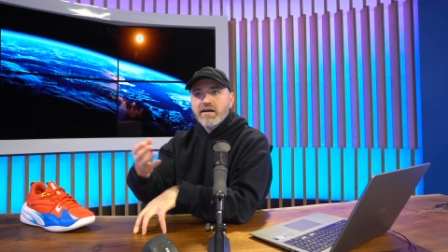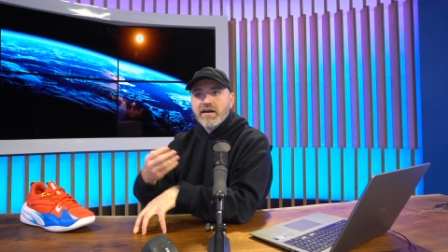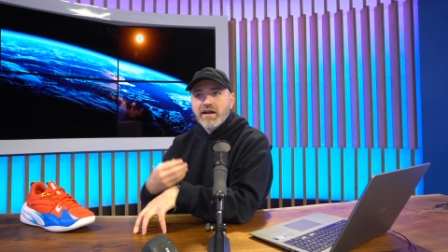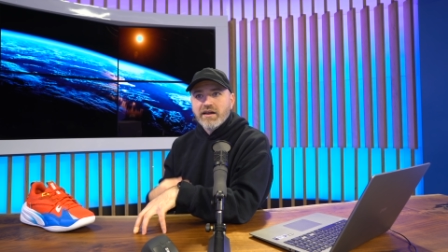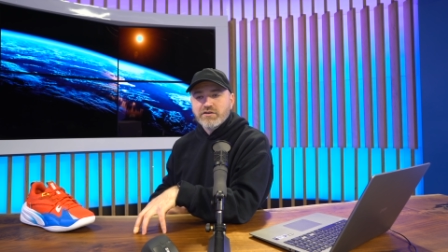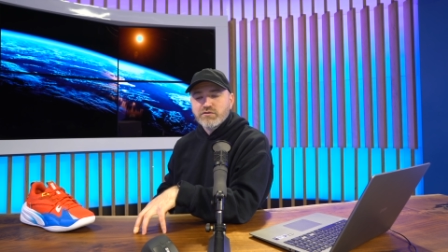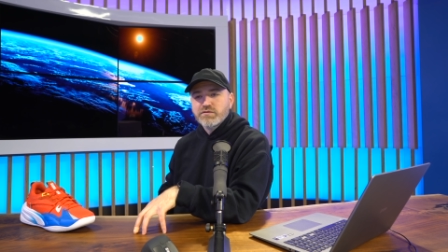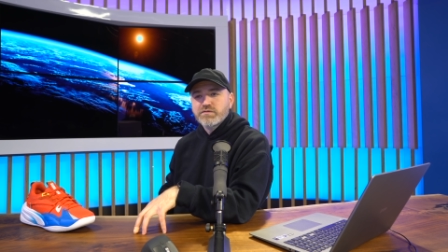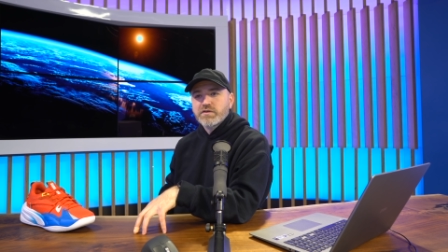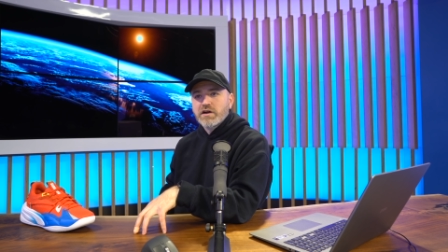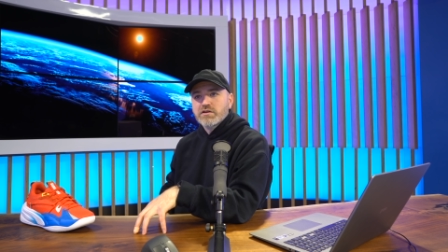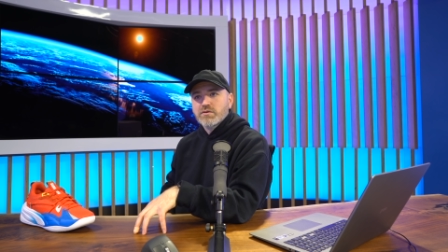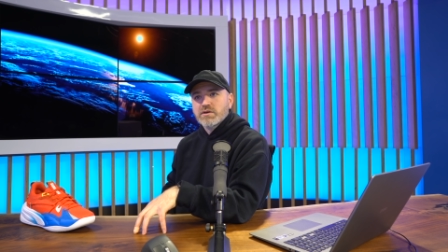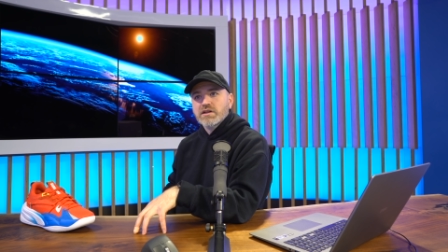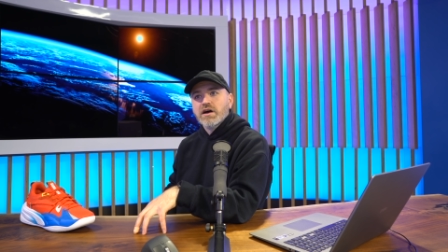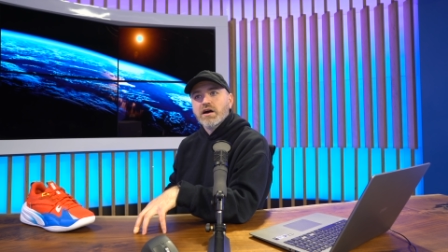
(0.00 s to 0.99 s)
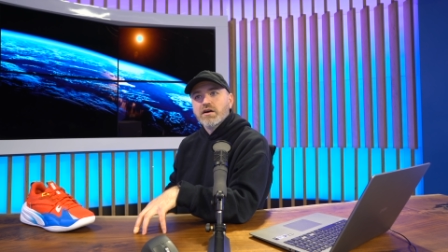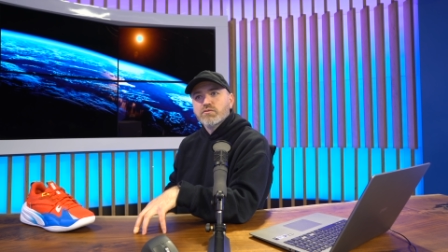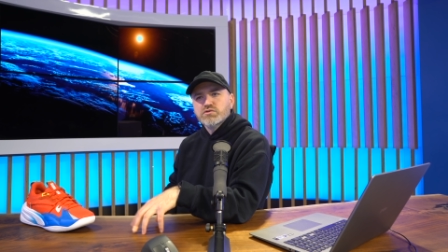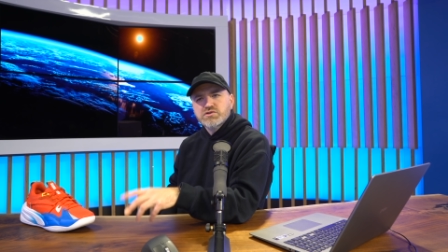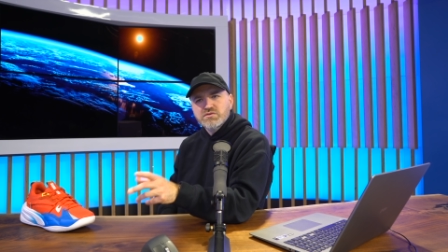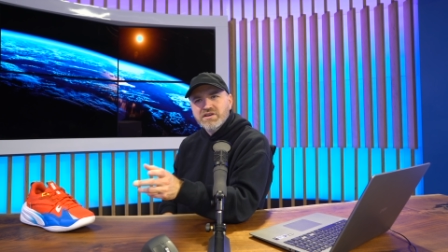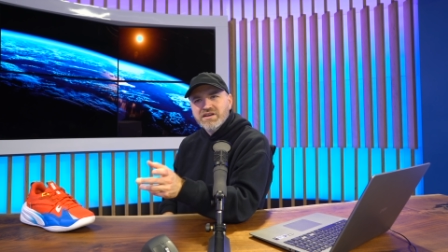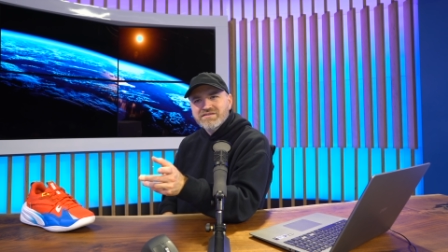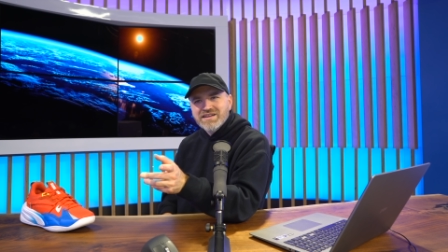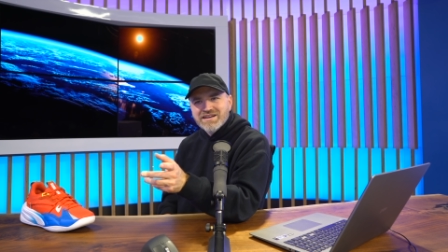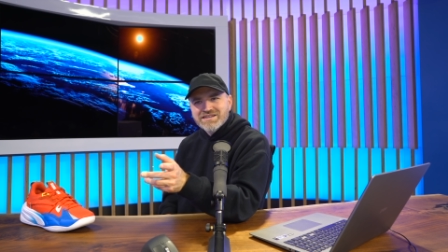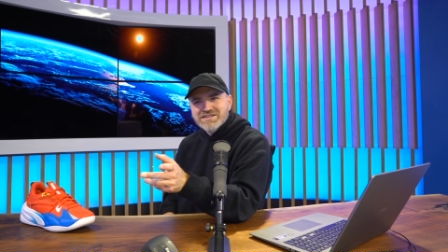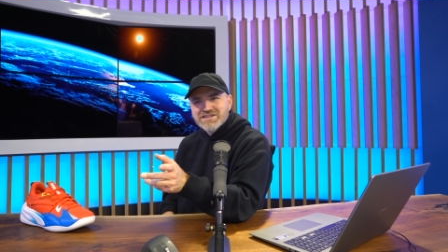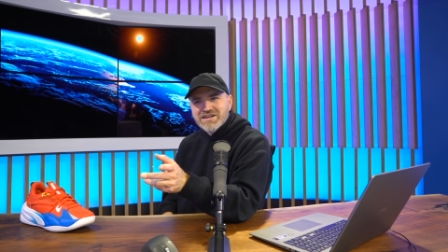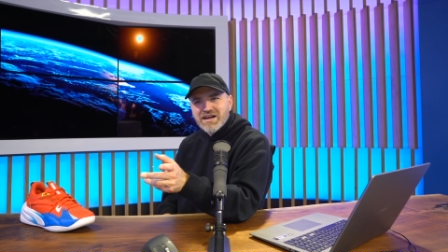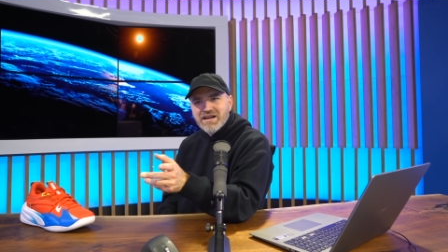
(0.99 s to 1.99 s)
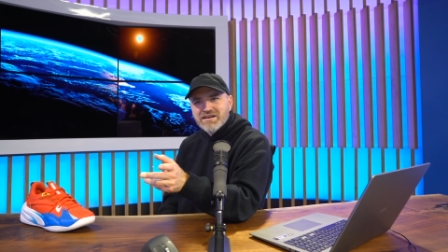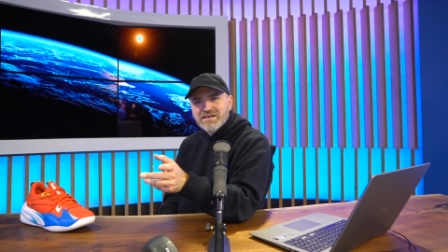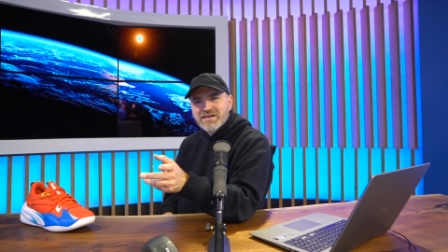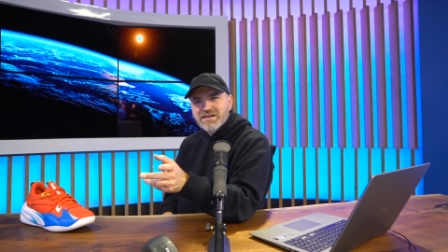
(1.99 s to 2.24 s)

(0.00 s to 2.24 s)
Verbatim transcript: And you follow along. Would you give that a shot?